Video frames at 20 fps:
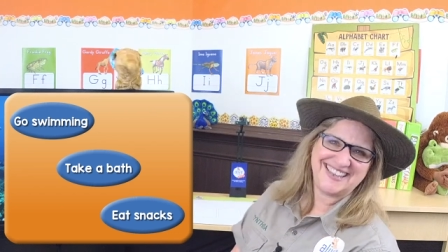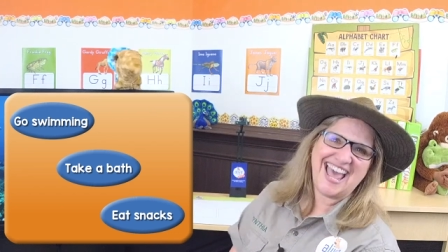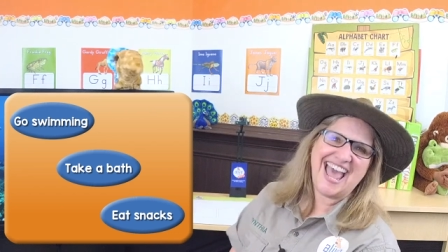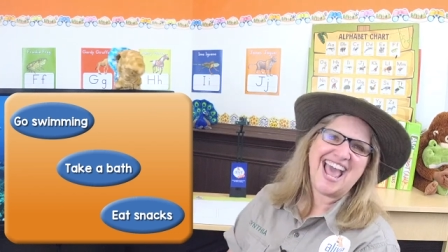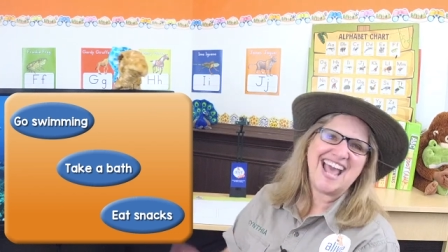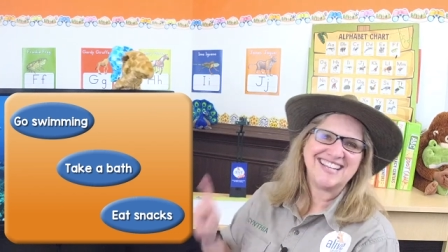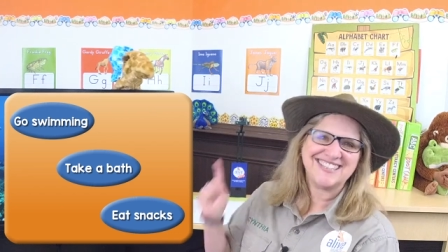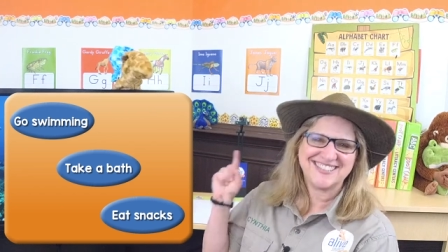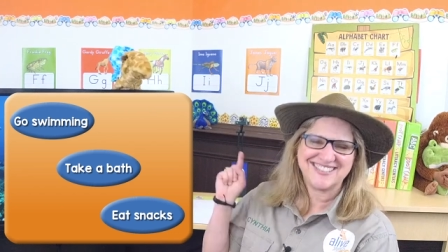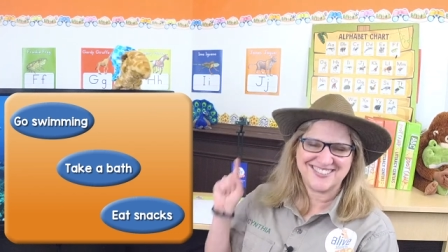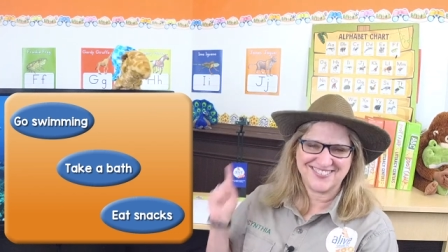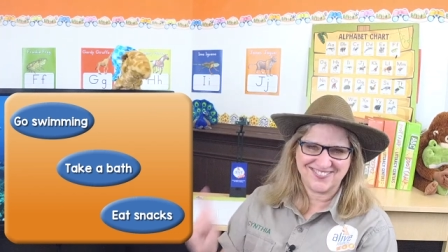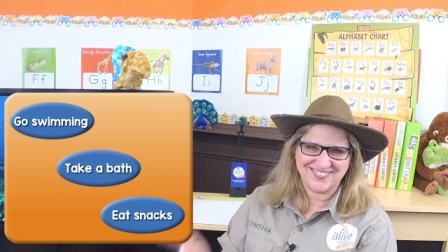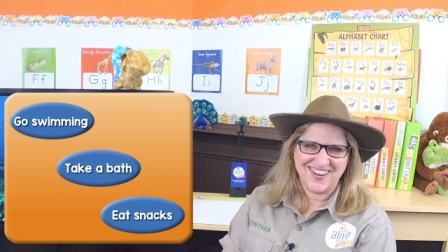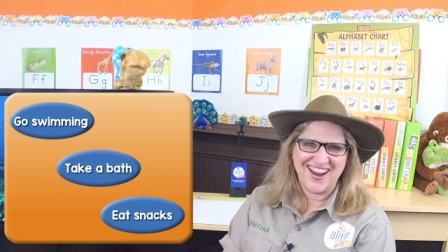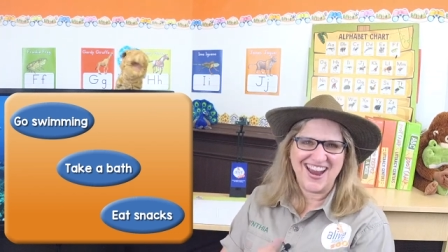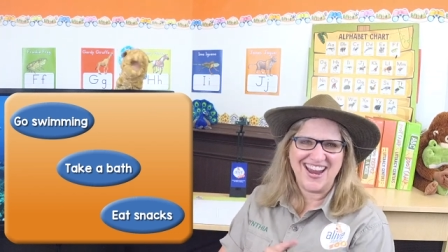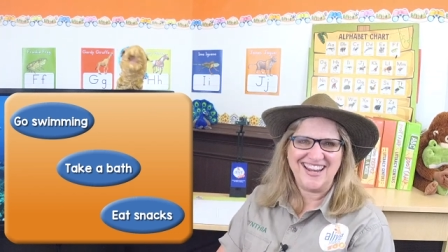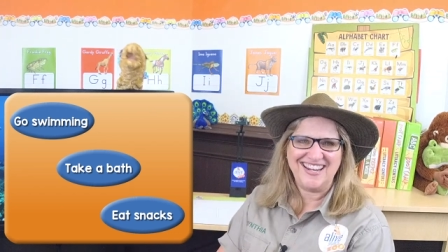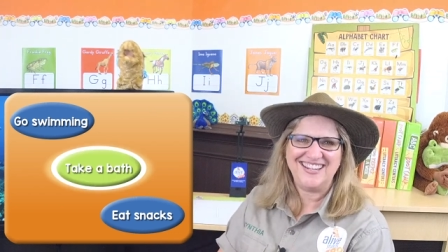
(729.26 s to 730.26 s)
That's
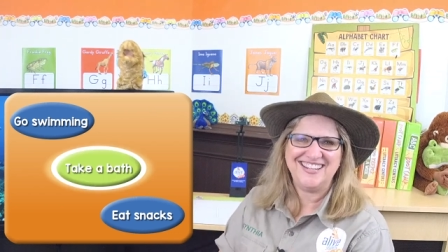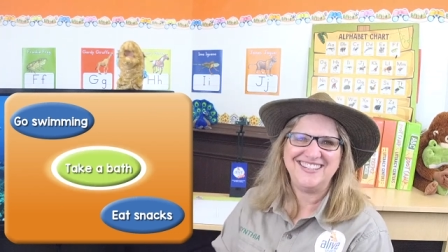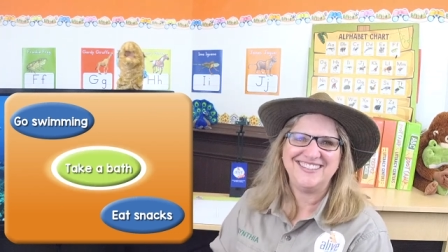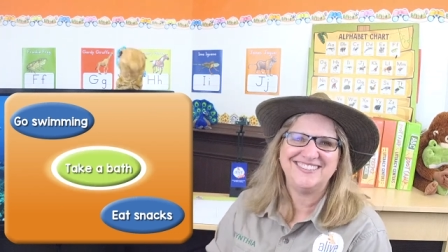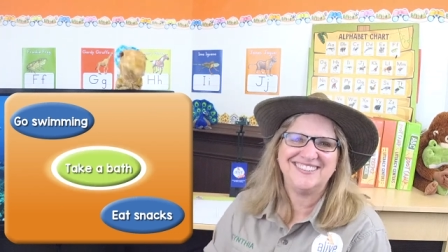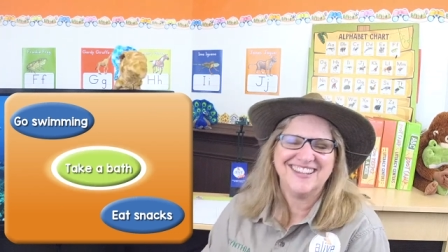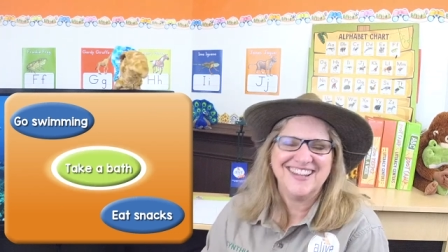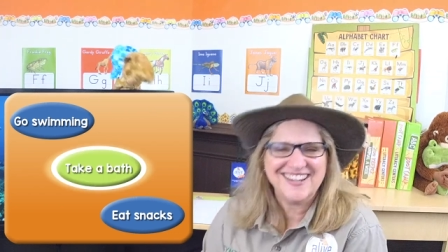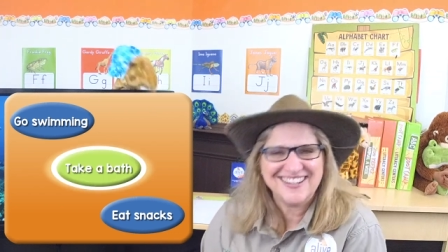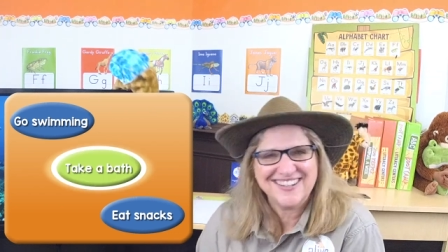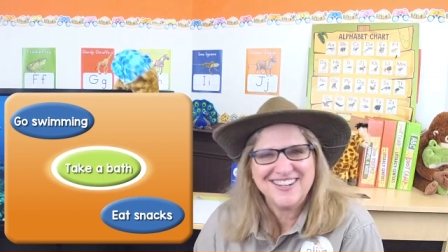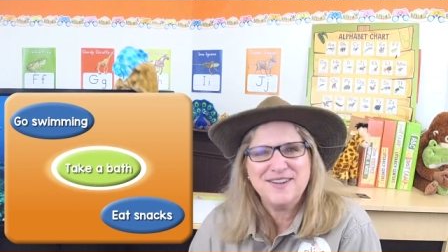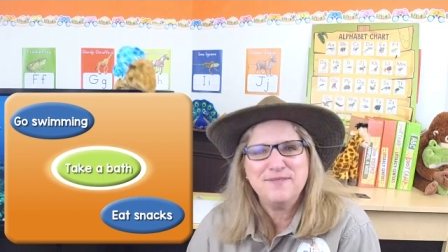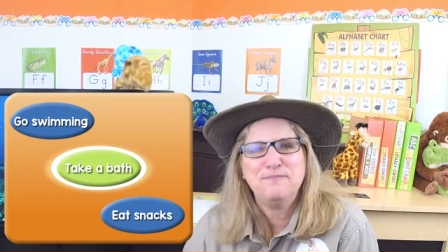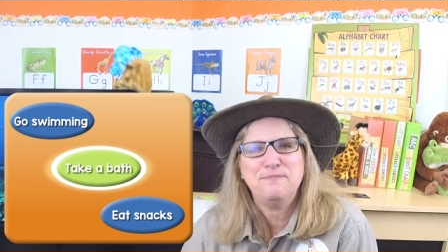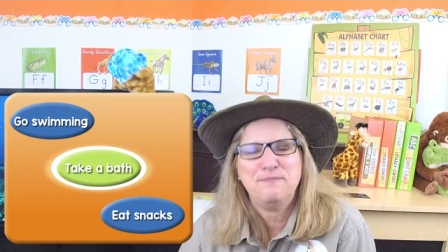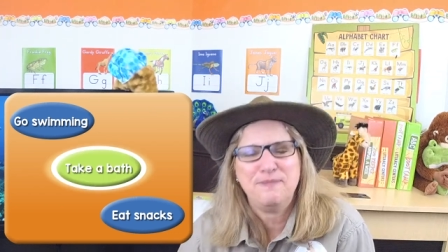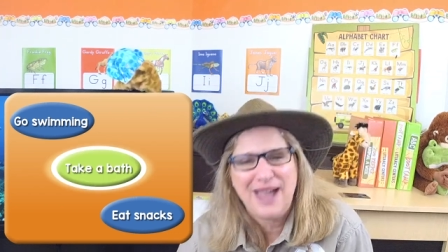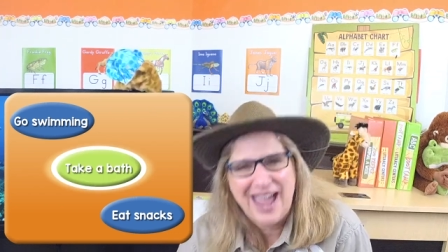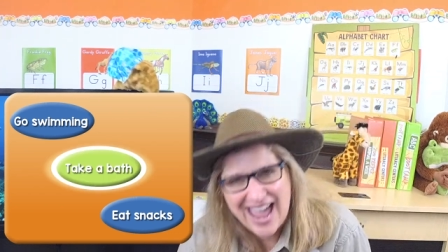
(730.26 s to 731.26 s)
right. Yeah. You took a
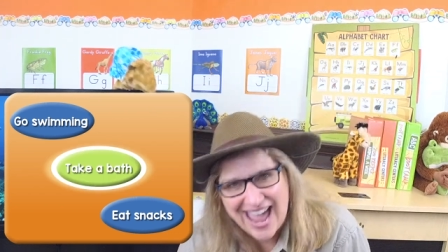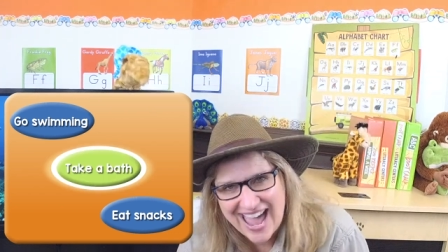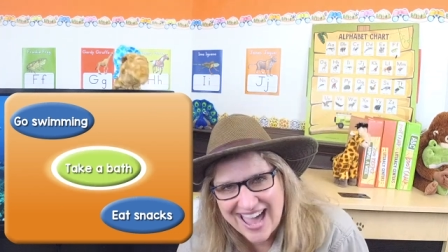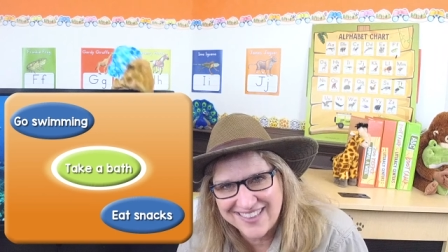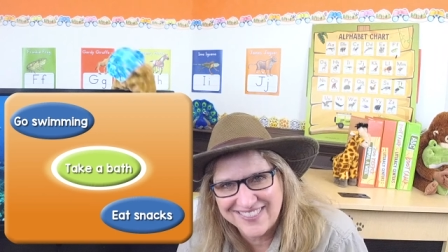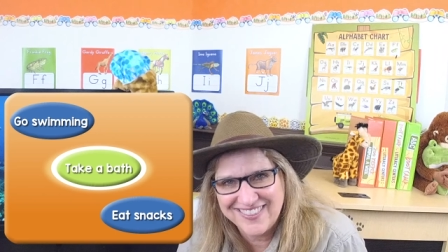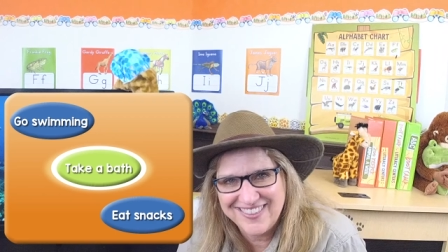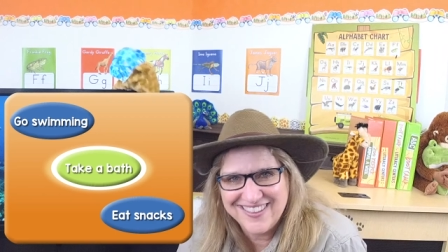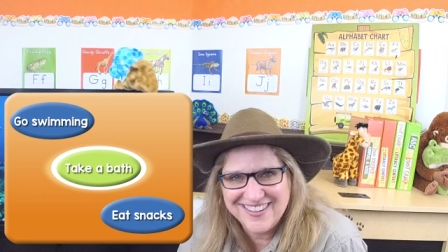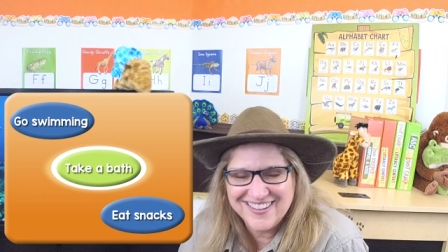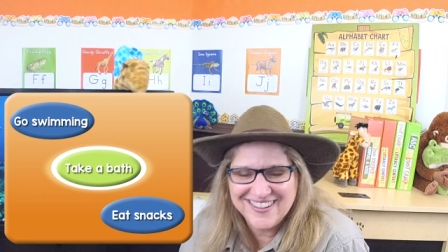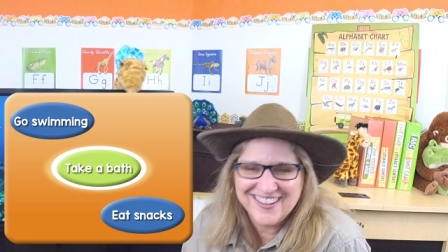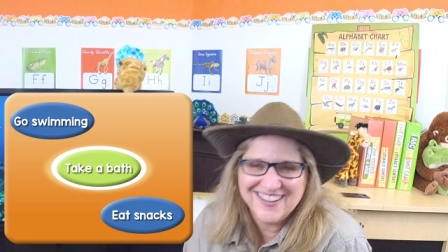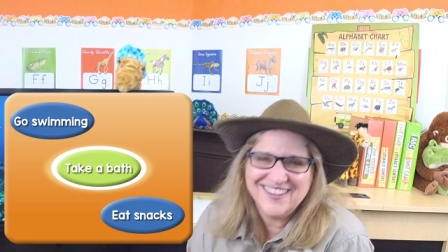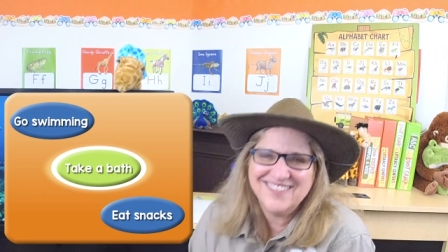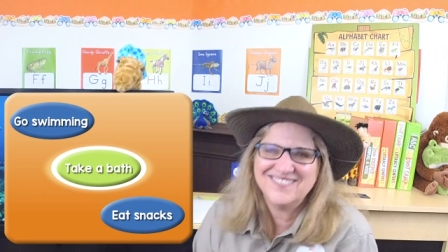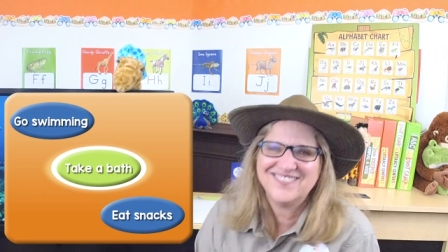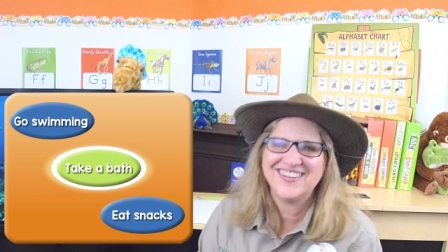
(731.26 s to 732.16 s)
mm-hmm. bath. Mm.